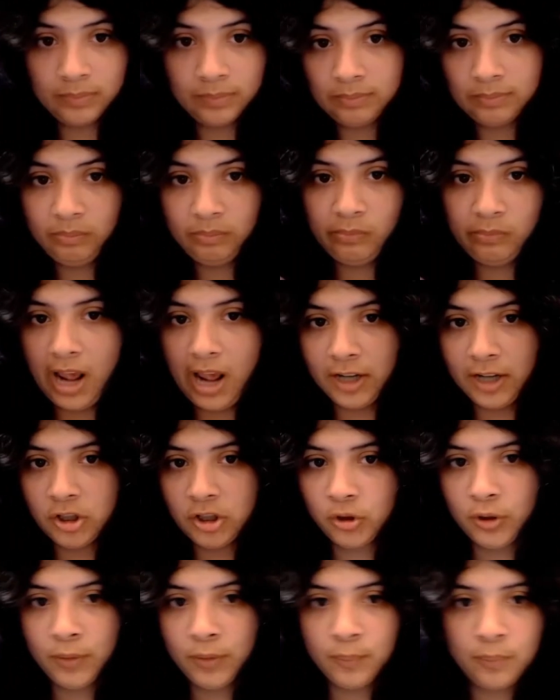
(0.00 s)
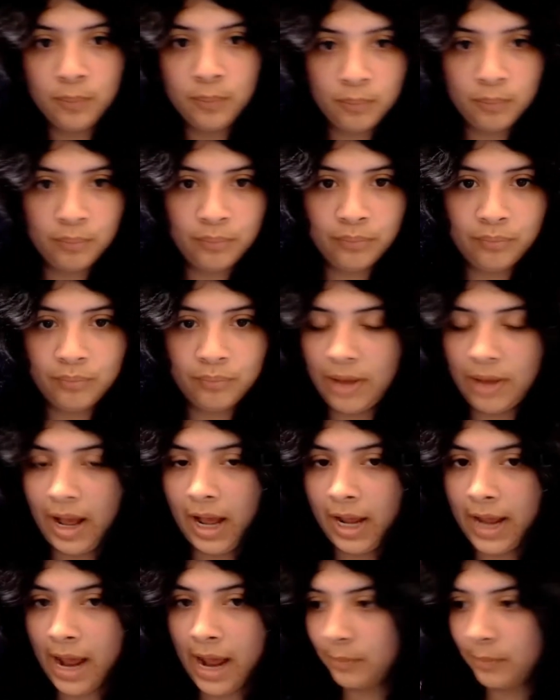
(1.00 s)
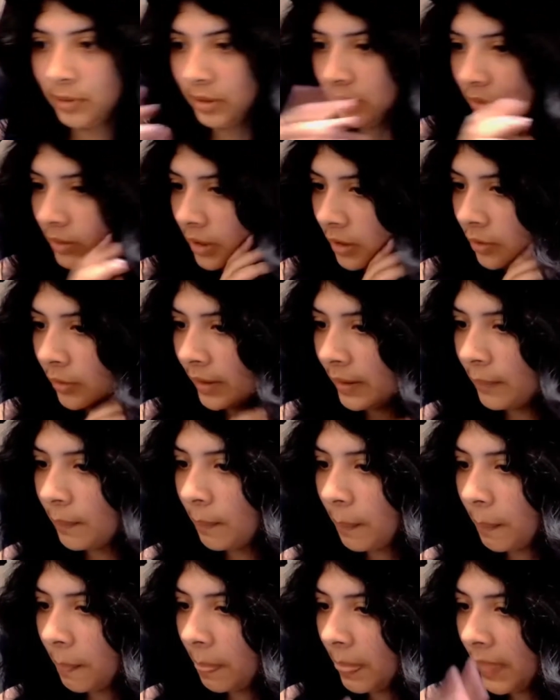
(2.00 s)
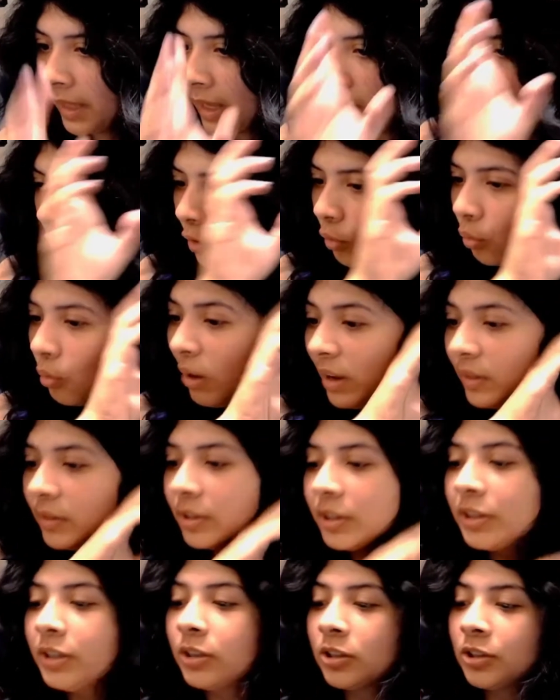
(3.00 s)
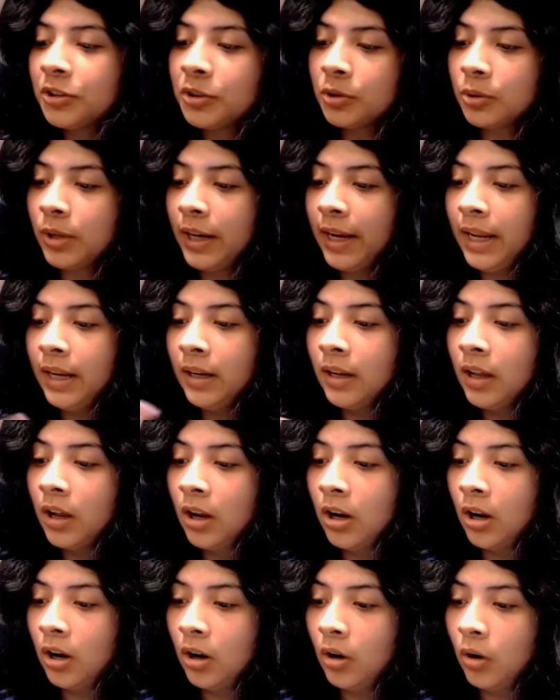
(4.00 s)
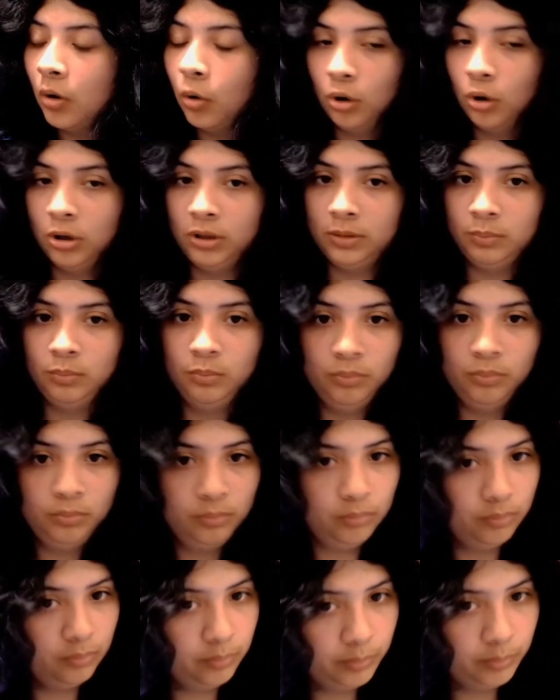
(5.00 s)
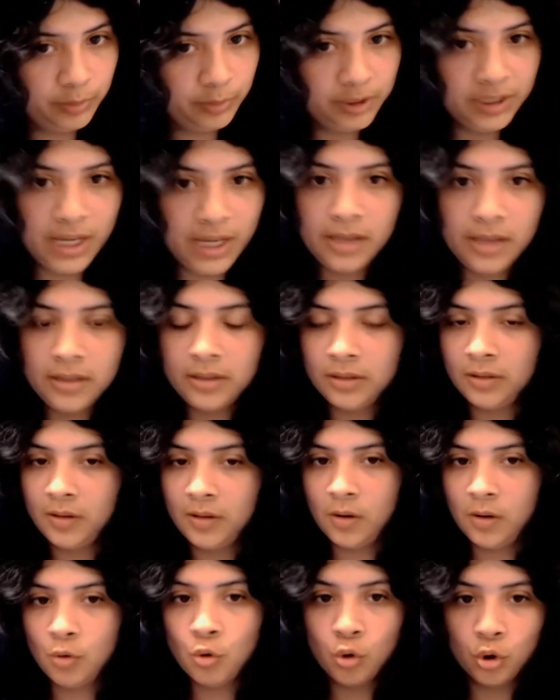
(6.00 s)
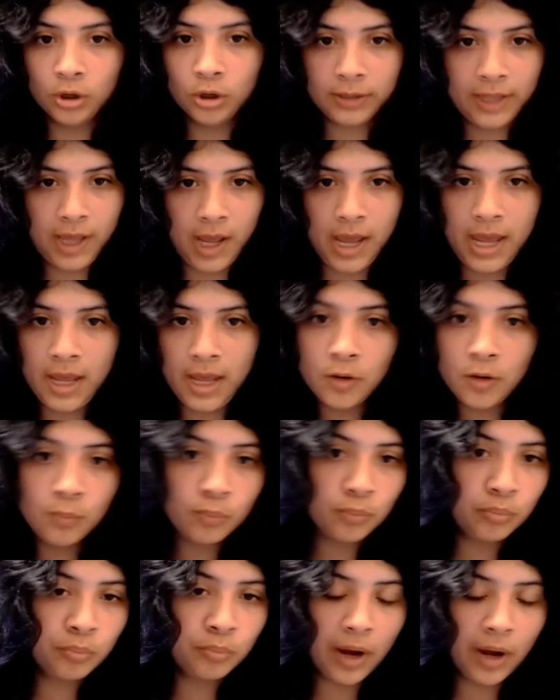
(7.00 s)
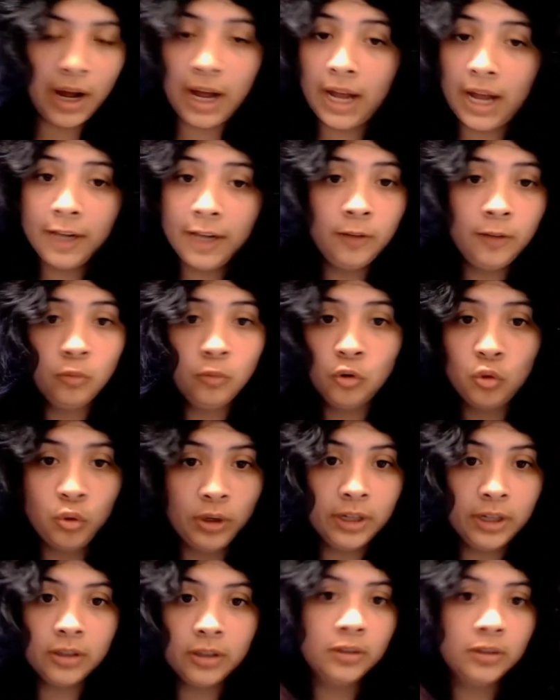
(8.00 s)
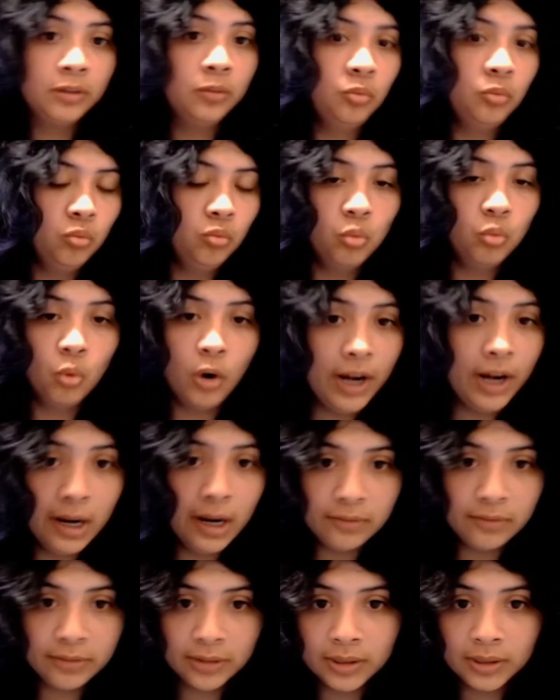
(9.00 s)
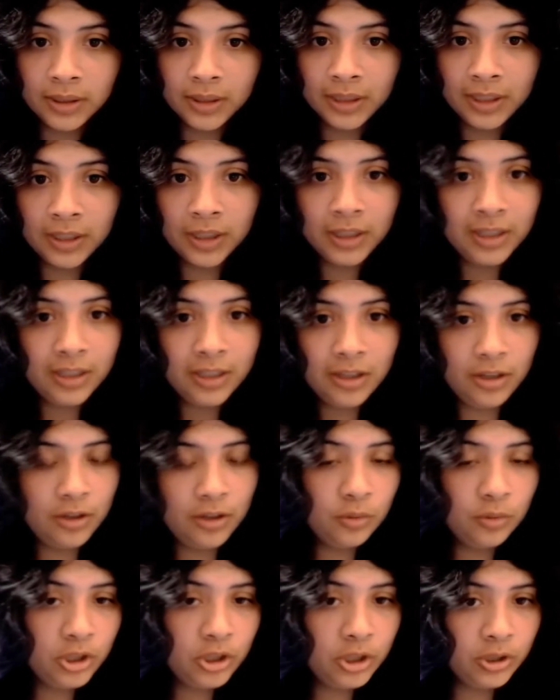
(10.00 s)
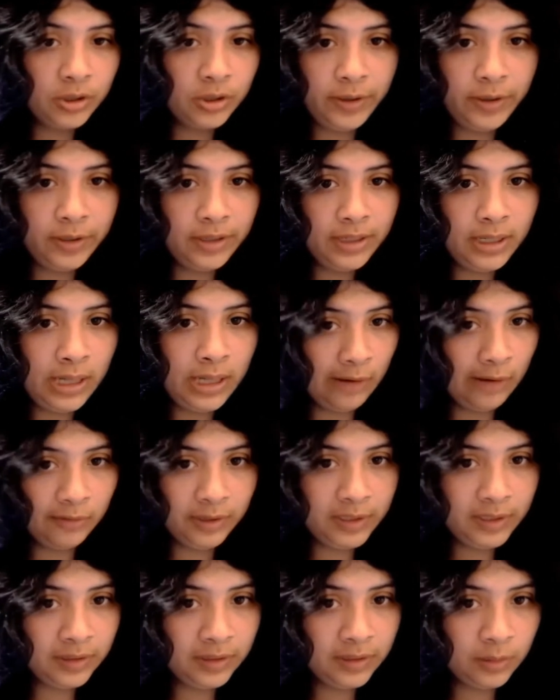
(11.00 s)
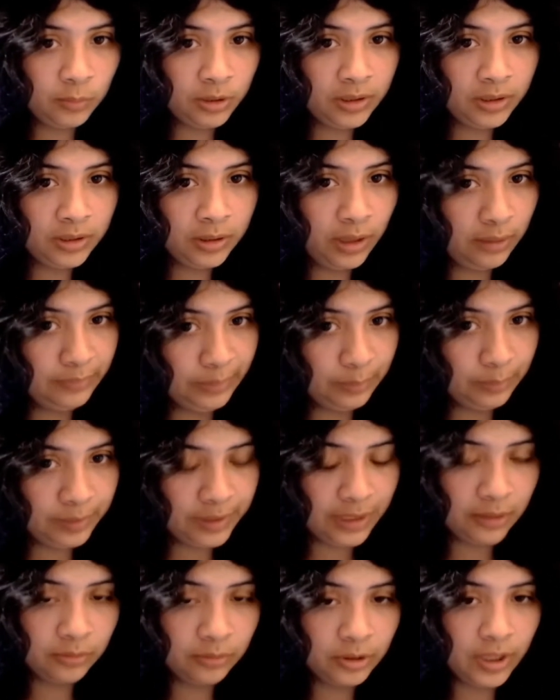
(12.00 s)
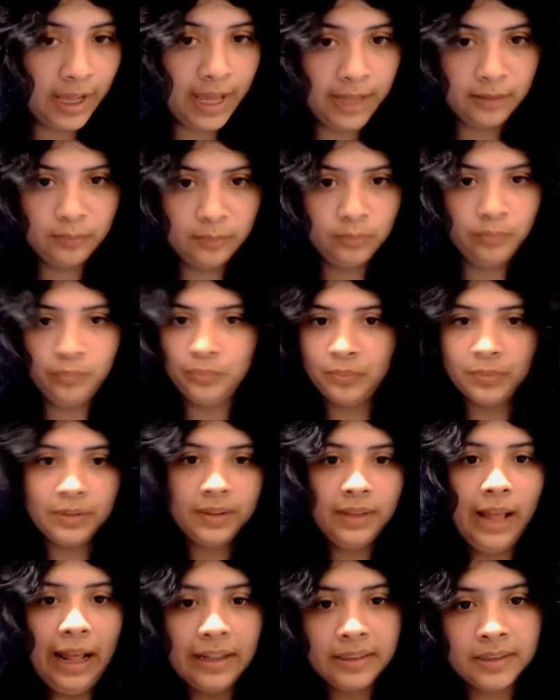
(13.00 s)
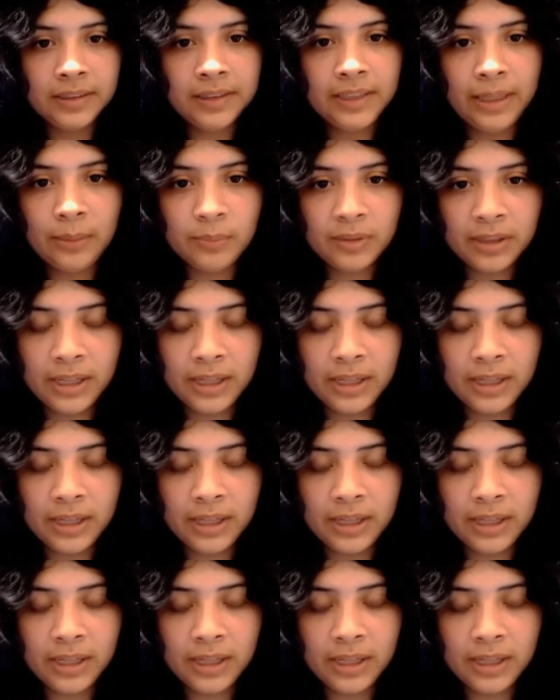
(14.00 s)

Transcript: That's true. I absolutely agree. Whether you're straight or cis or gay, bi, queer, whatever, you should never tell someone to off themselves. And that's the same thing,